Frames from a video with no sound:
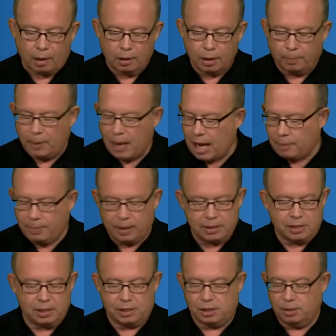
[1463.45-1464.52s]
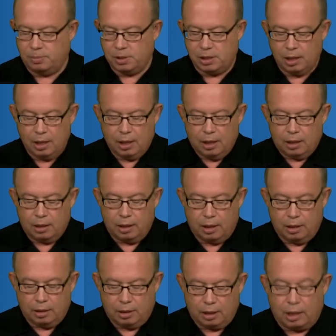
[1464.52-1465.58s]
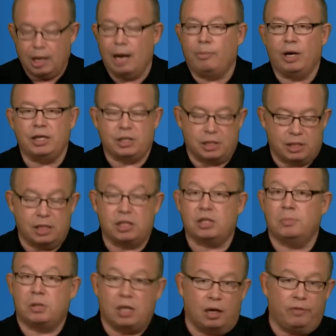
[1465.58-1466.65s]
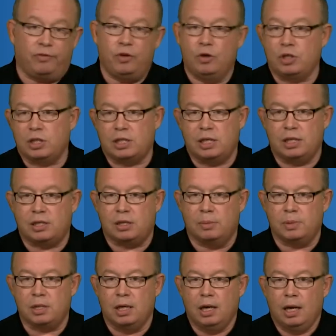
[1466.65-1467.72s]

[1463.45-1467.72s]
the black belt systems, the, the collaboration systems, the diffusion systems.